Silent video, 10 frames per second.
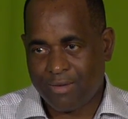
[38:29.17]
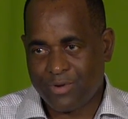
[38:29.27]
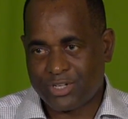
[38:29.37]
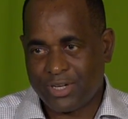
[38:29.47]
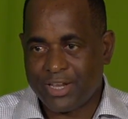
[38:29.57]

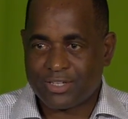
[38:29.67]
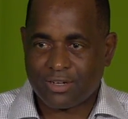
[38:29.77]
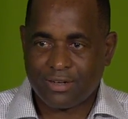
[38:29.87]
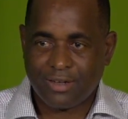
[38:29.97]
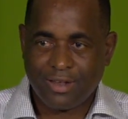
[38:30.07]
which
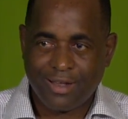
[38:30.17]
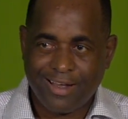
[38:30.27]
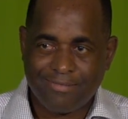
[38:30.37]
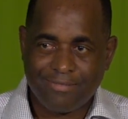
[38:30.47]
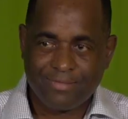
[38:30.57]
nature
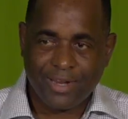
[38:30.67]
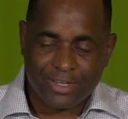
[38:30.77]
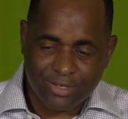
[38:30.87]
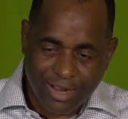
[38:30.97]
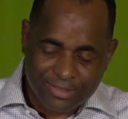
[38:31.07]

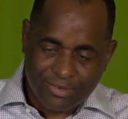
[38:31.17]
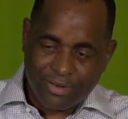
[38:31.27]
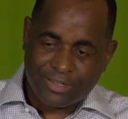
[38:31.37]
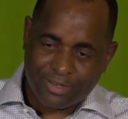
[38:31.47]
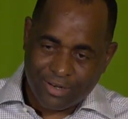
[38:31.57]
has
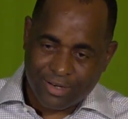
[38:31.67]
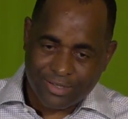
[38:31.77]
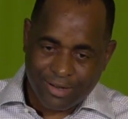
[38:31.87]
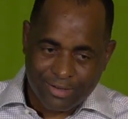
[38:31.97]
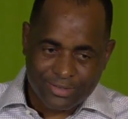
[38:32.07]
created on us,
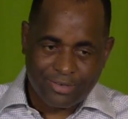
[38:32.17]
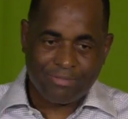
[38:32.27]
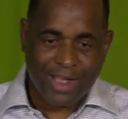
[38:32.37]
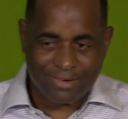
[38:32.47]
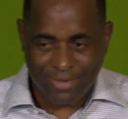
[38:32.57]
and also
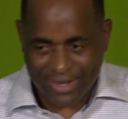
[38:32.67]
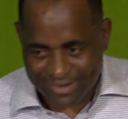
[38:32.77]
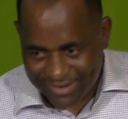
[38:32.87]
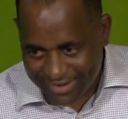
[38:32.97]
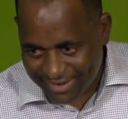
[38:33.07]
man-made
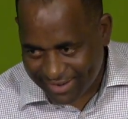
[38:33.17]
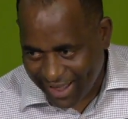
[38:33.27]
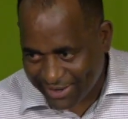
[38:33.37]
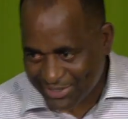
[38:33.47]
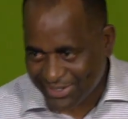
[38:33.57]

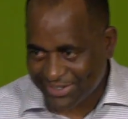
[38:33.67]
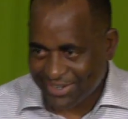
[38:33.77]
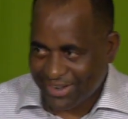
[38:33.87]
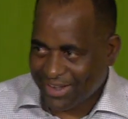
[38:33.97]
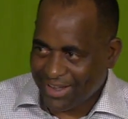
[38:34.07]
actions
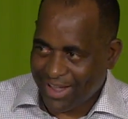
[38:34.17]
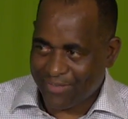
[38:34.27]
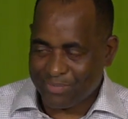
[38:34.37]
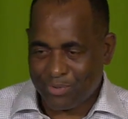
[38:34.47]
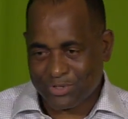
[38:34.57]

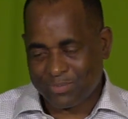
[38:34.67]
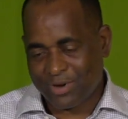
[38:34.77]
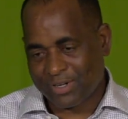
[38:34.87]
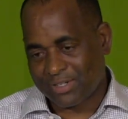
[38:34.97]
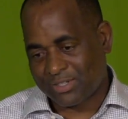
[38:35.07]
have imposed
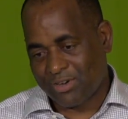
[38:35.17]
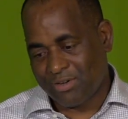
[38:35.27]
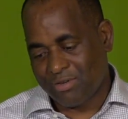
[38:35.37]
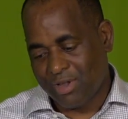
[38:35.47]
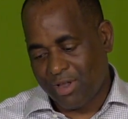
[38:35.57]
upon us.
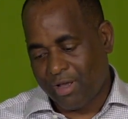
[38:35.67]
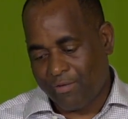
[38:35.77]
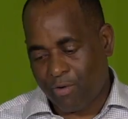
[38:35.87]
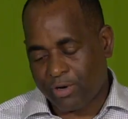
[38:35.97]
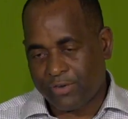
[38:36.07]
So
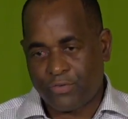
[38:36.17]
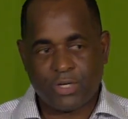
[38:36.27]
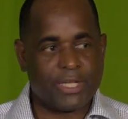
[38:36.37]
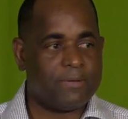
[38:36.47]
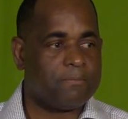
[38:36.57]
have a wonderful
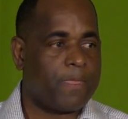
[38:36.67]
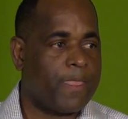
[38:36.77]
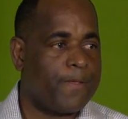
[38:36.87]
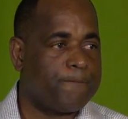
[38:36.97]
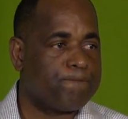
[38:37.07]
day.
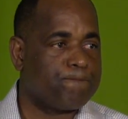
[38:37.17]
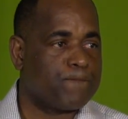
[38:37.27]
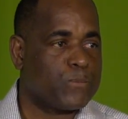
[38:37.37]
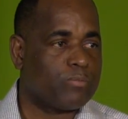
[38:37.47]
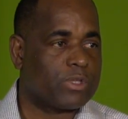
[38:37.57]

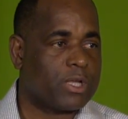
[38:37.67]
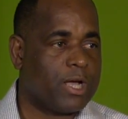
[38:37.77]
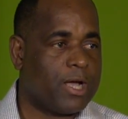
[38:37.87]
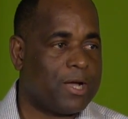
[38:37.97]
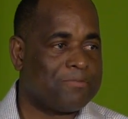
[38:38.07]

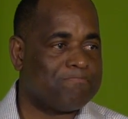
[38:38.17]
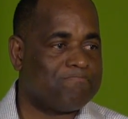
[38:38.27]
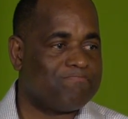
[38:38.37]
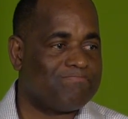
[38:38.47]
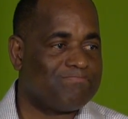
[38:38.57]

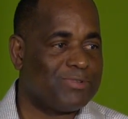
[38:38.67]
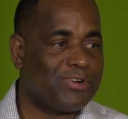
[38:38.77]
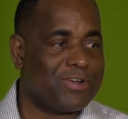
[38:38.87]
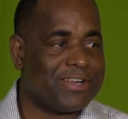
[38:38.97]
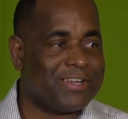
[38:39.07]
You
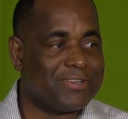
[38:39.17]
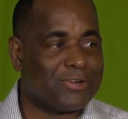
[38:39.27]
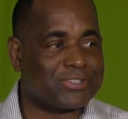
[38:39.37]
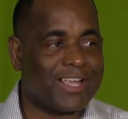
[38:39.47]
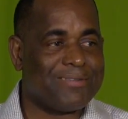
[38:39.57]
know, in
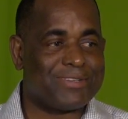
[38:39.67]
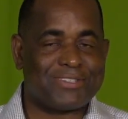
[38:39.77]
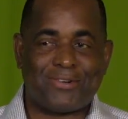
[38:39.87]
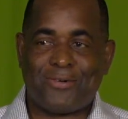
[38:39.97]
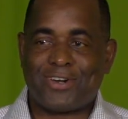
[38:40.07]
those times
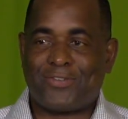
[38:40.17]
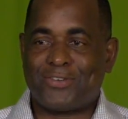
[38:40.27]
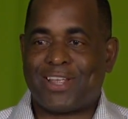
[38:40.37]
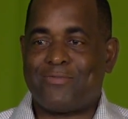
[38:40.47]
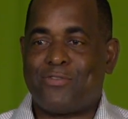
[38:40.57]
it's a wonderful
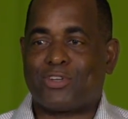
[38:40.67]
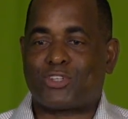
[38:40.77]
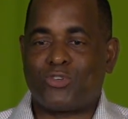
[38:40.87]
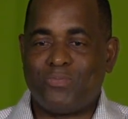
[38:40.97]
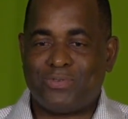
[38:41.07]
time for a
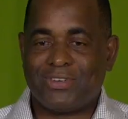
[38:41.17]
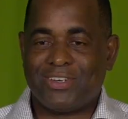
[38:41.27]
soup